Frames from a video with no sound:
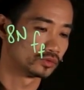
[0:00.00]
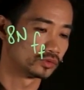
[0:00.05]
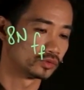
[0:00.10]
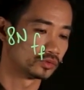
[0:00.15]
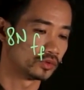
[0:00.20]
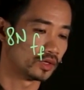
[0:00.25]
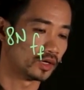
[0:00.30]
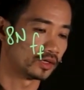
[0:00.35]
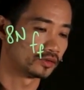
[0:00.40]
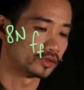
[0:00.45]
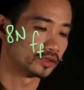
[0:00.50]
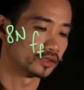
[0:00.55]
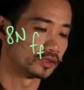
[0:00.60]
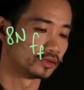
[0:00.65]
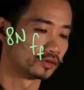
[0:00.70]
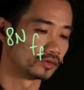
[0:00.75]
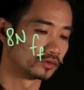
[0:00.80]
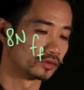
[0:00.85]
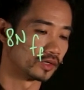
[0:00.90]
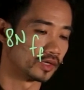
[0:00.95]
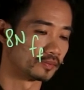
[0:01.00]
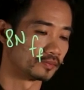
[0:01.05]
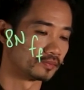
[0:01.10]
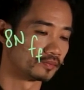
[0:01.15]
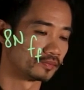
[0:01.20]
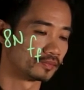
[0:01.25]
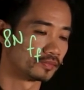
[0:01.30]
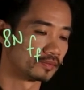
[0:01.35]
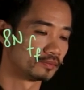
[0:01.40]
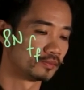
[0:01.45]
200 kilogram.
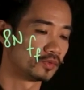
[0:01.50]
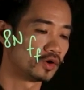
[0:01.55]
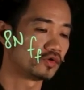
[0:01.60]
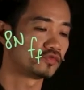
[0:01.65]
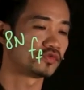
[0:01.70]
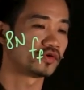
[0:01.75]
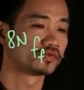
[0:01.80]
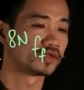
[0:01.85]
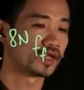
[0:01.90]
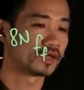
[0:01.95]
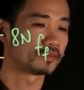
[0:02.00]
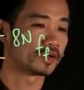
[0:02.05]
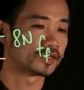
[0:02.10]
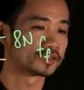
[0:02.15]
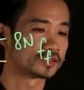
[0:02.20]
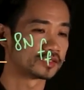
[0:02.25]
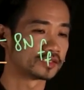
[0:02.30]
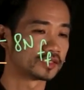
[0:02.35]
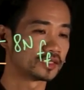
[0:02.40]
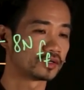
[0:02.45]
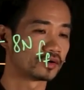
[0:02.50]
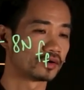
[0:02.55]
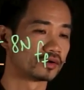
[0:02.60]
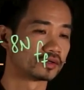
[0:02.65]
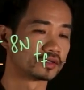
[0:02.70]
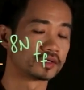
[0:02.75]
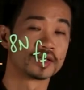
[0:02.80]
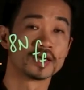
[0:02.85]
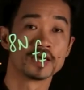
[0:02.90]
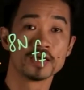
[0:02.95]
Both of them are sitting
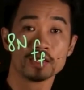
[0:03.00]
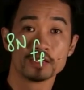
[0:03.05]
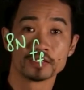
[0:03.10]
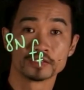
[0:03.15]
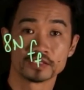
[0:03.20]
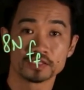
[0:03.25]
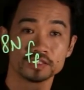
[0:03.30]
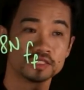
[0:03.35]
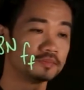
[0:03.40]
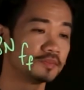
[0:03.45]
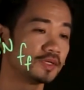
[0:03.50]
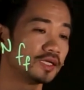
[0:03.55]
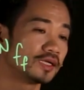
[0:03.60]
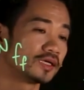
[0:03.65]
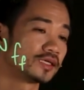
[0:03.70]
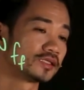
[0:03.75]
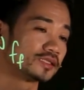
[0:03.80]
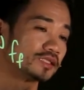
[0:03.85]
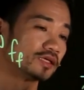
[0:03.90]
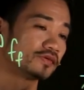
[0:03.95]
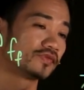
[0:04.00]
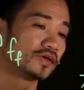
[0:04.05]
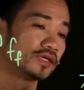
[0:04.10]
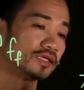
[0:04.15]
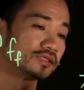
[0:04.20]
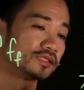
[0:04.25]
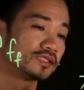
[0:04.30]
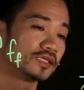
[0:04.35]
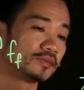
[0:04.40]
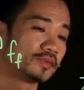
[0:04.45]
on similar
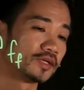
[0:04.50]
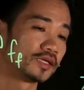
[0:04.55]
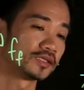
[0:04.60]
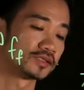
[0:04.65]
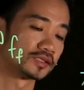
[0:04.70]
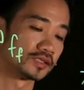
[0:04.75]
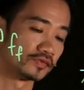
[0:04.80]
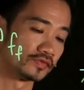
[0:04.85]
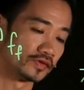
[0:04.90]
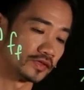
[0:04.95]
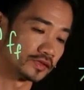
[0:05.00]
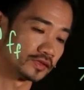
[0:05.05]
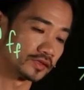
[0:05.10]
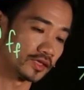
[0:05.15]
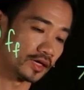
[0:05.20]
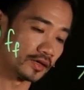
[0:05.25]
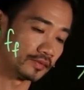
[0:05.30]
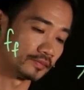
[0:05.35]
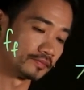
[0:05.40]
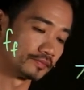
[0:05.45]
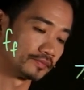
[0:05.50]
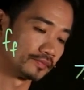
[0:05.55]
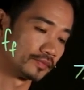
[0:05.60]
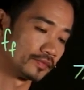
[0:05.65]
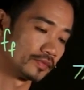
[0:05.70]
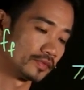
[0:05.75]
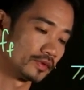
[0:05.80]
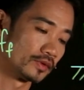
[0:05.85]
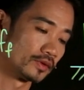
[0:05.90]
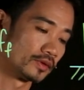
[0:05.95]
surface type.
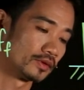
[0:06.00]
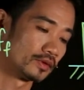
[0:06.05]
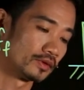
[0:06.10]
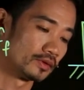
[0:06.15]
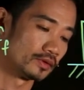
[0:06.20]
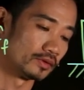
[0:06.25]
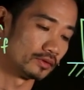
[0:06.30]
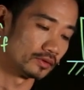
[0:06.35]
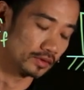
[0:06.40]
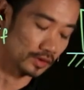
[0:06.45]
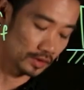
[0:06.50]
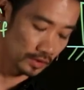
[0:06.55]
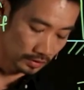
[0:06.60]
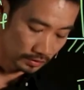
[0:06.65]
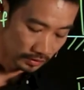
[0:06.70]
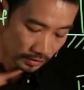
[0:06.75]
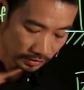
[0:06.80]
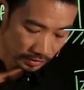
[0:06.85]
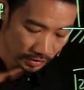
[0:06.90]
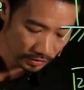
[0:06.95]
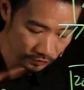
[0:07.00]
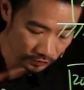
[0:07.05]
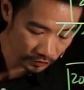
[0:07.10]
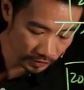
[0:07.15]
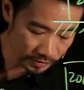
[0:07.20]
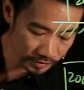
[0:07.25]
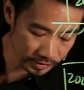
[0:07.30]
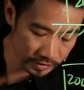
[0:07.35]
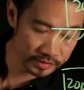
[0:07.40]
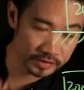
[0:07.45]
Okay, the
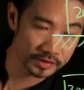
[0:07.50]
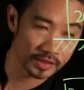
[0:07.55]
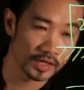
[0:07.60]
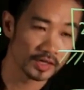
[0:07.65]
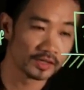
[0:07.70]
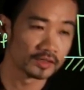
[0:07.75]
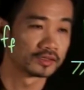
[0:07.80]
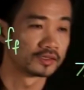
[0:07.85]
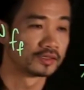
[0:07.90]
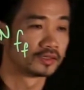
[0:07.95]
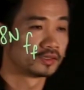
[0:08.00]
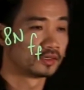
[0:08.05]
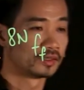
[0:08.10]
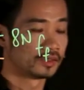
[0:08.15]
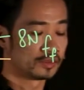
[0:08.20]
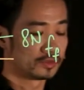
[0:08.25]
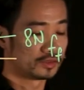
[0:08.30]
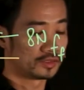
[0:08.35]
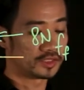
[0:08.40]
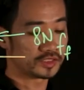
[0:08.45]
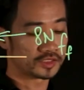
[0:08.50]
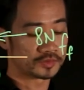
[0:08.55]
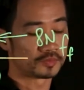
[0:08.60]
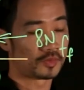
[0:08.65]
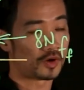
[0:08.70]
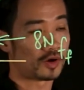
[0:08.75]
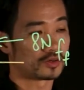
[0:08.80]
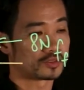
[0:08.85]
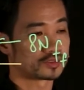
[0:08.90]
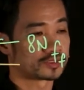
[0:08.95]
difference is that this
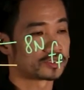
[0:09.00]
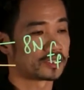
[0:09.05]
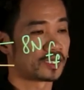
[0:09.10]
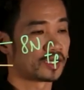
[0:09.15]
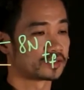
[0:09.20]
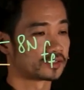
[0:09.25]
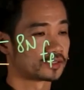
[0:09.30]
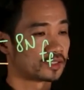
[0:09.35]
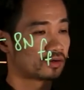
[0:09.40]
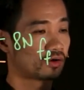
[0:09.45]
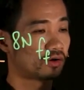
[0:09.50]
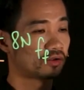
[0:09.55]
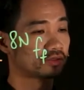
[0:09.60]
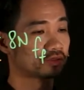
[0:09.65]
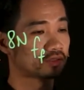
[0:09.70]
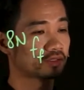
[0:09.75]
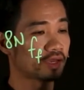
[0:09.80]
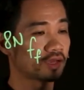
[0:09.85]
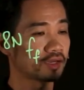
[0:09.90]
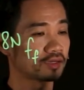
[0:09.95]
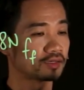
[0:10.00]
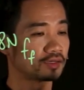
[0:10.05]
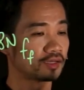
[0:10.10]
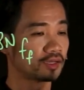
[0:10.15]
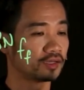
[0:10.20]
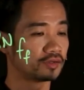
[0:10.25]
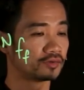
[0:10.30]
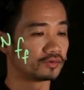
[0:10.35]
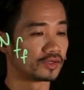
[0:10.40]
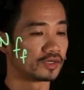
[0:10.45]
box has a contact
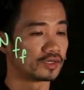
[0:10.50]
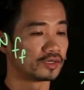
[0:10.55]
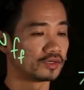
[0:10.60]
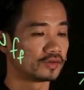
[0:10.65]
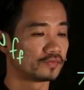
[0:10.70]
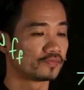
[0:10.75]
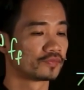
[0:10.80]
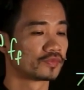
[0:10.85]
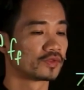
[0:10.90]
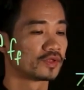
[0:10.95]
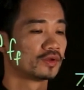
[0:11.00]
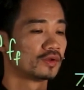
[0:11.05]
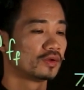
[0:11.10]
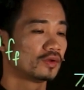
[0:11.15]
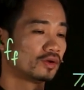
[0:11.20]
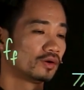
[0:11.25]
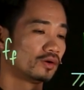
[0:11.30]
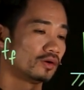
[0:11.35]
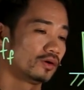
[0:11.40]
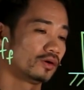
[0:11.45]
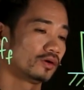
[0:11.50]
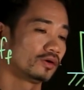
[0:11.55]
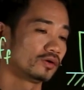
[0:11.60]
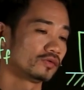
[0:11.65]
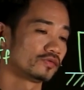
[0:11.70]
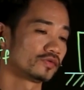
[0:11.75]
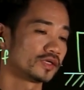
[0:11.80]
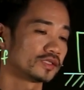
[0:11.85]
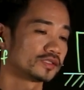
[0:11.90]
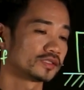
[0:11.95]
area
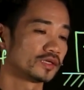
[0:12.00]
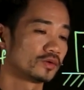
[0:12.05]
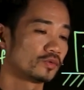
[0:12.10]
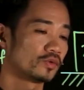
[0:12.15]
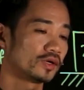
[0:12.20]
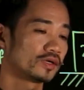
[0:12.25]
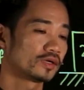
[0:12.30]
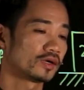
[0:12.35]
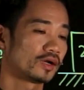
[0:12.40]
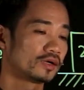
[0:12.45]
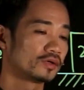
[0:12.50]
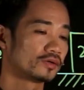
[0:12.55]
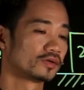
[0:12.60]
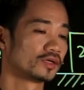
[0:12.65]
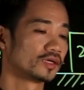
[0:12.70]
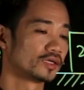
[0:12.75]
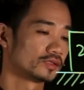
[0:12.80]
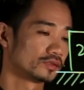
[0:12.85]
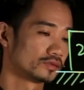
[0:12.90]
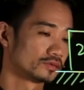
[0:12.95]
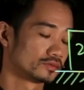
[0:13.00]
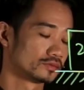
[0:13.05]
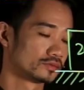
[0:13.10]
of, let's say, 100